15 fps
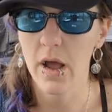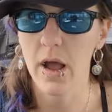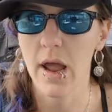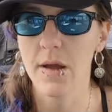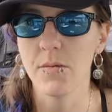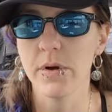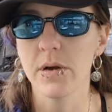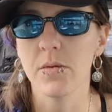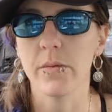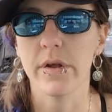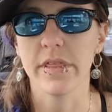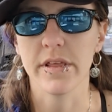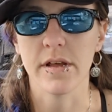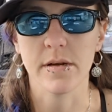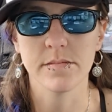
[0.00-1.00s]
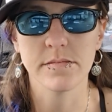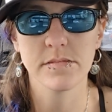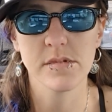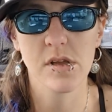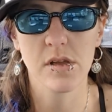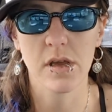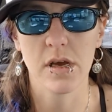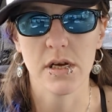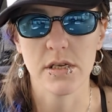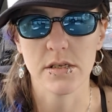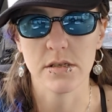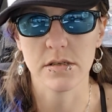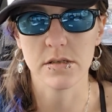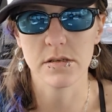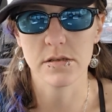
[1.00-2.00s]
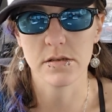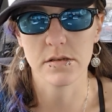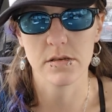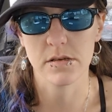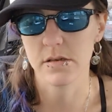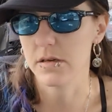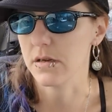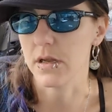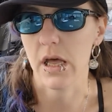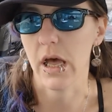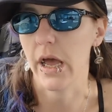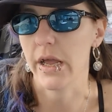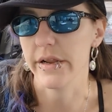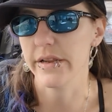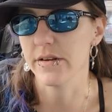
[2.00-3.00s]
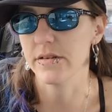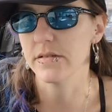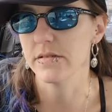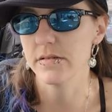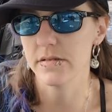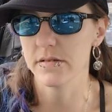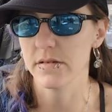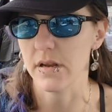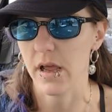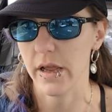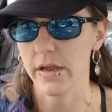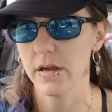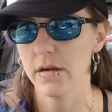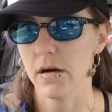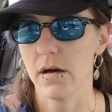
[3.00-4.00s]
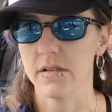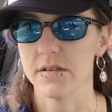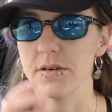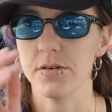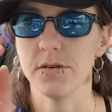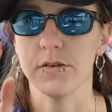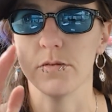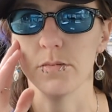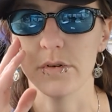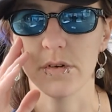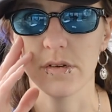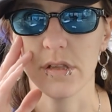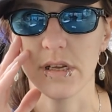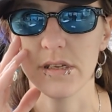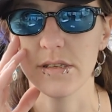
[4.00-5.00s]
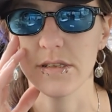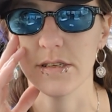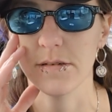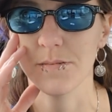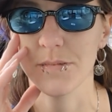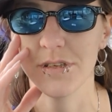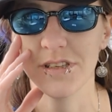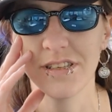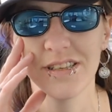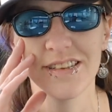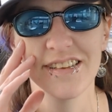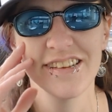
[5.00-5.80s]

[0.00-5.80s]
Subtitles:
I went with him because I can call an Uber. That seems